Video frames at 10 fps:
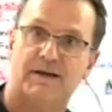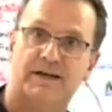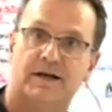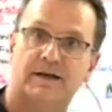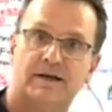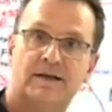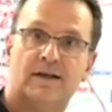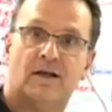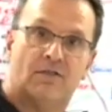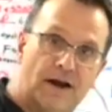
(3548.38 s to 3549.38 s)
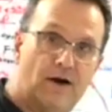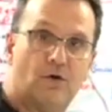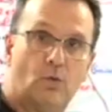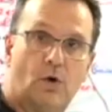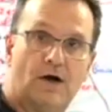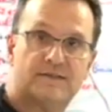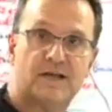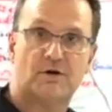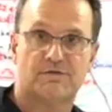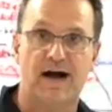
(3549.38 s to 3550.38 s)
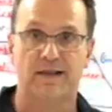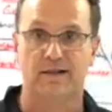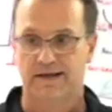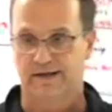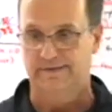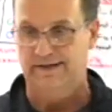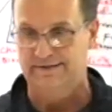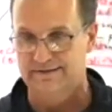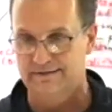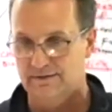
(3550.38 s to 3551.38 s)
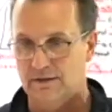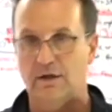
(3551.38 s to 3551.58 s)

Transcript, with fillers: media. They're the ones that are violating this.